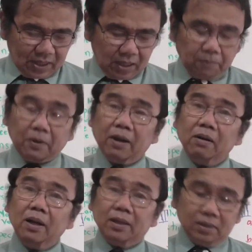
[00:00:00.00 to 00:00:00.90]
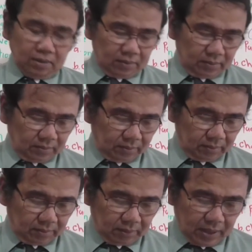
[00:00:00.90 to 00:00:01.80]
If careless
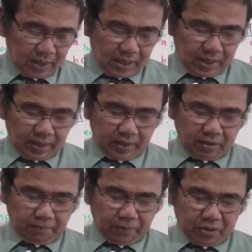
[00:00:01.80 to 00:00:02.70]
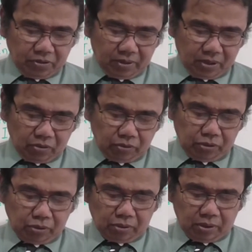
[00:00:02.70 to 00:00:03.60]
and get refrigerant
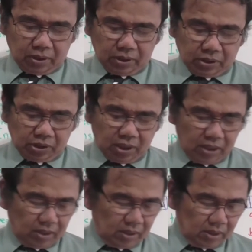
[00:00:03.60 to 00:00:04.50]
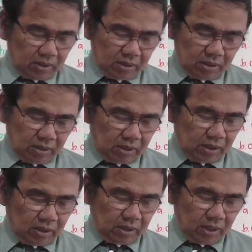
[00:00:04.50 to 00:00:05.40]
on your skin,
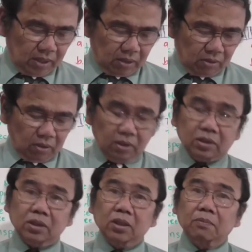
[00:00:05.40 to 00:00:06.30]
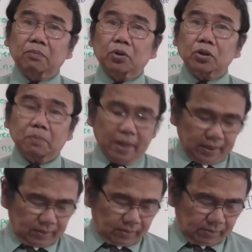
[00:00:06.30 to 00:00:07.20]
it can cause frostbite.